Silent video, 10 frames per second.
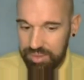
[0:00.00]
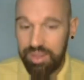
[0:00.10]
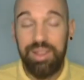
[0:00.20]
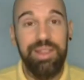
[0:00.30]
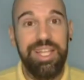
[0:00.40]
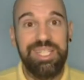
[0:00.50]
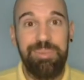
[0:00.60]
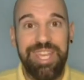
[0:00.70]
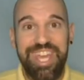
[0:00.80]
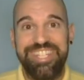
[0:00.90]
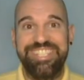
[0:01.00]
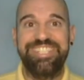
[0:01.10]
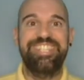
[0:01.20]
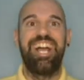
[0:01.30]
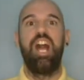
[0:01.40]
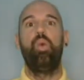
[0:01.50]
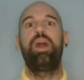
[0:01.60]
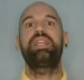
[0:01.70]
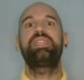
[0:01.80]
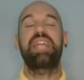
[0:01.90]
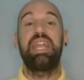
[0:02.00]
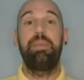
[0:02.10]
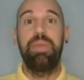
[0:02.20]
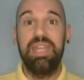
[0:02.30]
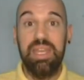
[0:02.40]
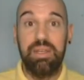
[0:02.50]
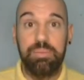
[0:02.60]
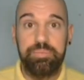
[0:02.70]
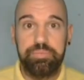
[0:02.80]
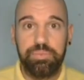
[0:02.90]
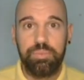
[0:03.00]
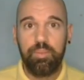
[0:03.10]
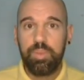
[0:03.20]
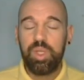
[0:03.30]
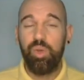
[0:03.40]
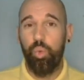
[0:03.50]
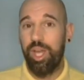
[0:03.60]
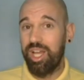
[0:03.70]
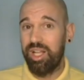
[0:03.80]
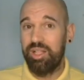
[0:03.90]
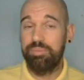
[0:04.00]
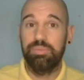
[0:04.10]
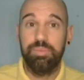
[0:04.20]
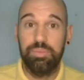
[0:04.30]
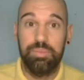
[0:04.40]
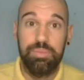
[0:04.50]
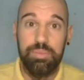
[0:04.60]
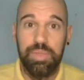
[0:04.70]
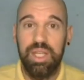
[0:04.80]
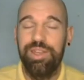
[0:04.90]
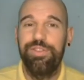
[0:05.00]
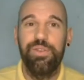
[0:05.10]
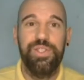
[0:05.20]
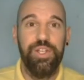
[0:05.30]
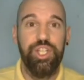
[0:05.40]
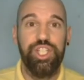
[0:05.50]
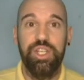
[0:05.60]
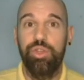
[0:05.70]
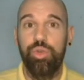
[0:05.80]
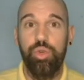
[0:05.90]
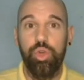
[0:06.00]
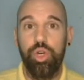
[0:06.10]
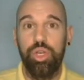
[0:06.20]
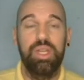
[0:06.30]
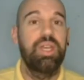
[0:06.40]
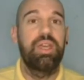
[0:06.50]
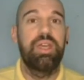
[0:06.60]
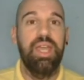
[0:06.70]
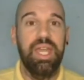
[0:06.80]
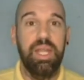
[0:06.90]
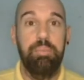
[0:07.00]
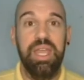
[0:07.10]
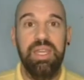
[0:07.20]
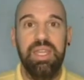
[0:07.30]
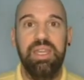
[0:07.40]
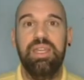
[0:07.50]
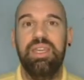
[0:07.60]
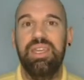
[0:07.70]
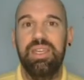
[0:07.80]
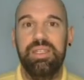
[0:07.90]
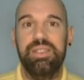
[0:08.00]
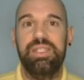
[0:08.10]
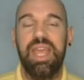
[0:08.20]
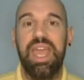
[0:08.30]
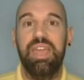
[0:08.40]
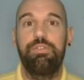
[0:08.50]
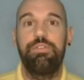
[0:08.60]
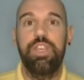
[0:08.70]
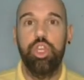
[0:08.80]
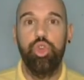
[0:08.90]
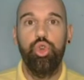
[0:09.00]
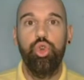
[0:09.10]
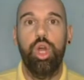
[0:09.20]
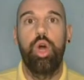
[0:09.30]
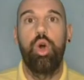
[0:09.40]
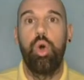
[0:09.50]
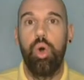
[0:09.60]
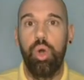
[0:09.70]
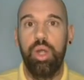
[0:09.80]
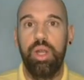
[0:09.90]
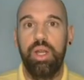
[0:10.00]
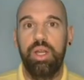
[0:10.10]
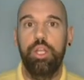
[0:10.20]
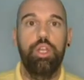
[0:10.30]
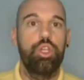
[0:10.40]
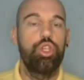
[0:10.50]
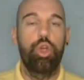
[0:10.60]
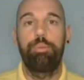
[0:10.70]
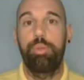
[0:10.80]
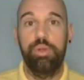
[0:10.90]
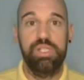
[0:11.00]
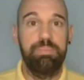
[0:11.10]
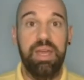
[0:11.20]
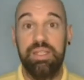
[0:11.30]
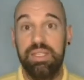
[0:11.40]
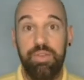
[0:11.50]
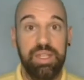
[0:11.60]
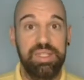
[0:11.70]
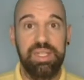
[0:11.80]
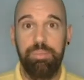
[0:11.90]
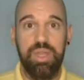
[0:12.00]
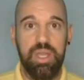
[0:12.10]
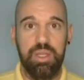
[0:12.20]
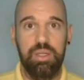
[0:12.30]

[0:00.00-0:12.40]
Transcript: Let's begin. What is an opinion? Well, if you search in Google, an opinion is a view or your perspective on something.